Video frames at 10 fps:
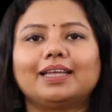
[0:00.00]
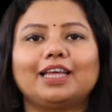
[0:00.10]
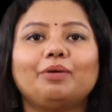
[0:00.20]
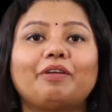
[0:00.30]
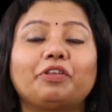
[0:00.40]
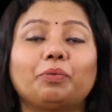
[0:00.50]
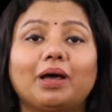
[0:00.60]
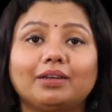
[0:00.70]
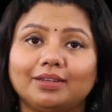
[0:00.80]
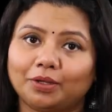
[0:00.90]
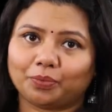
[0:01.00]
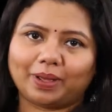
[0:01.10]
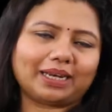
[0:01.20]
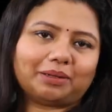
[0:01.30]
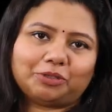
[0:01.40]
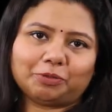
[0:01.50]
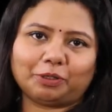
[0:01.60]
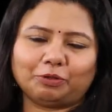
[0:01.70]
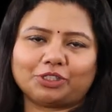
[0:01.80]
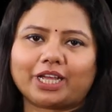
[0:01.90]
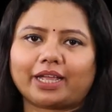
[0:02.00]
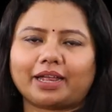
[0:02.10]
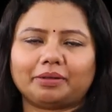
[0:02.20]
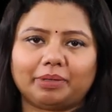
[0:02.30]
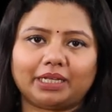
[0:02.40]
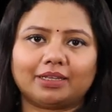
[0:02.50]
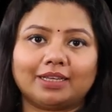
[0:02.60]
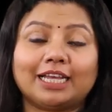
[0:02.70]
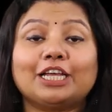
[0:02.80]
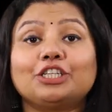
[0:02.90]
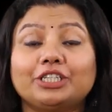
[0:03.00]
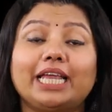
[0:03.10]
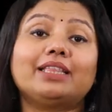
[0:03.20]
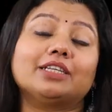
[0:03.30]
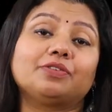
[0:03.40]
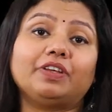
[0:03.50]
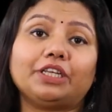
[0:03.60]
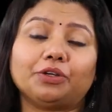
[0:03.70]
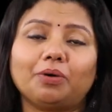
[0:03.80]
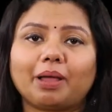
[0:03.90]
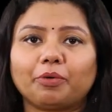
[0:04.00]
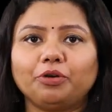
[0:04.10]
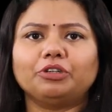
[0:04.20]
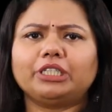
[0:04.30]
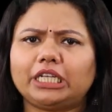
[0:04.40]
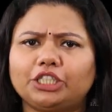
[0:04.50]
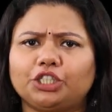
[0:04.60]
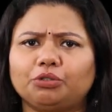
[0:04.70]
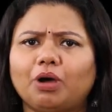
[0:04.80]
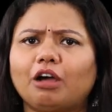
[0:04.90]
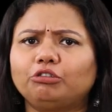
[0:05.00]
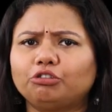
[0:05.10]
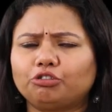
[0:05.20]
Hello everyone, welcome to Manocha Academy. Today in this video, I'm going to teach you how to